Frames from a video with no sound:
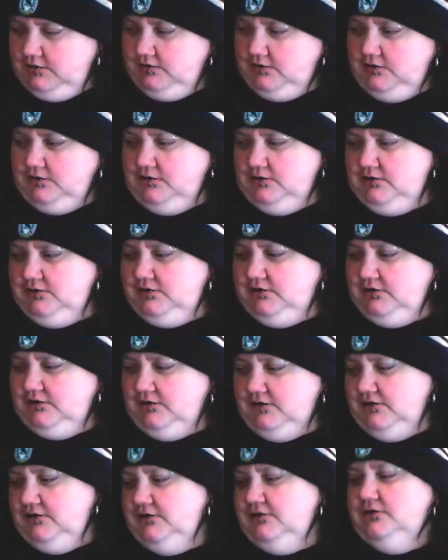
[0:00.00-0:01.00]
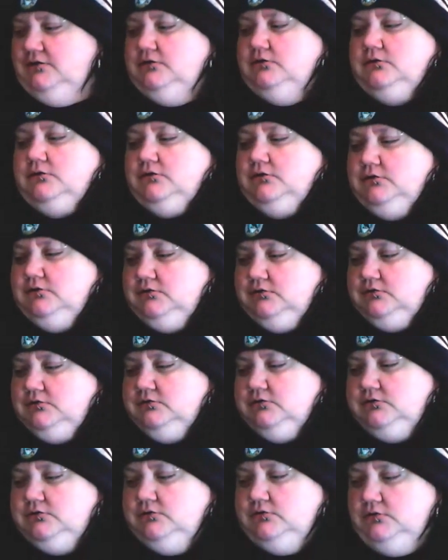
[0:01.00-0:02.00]

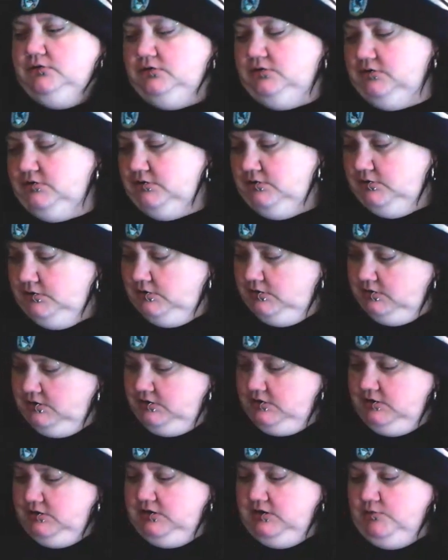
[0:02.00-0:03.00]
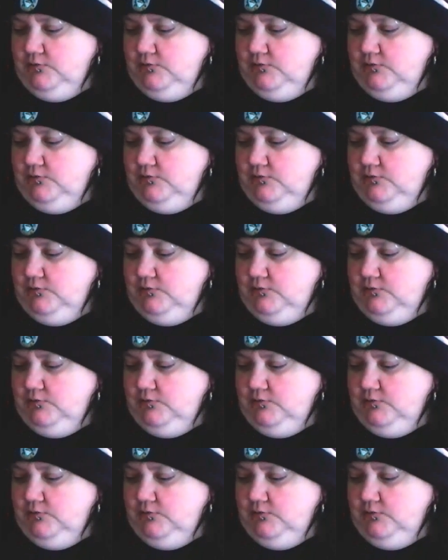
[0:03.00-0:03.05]
No one is speaking in this clip.